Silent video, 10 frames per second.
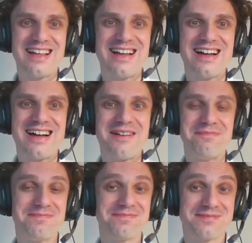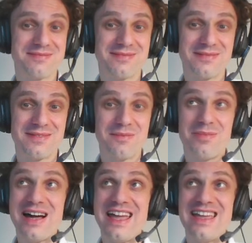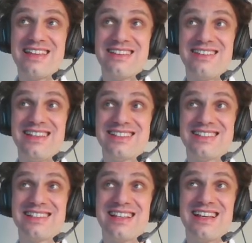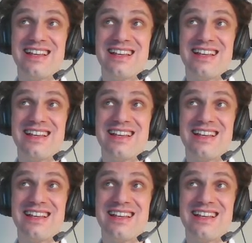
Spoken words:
by this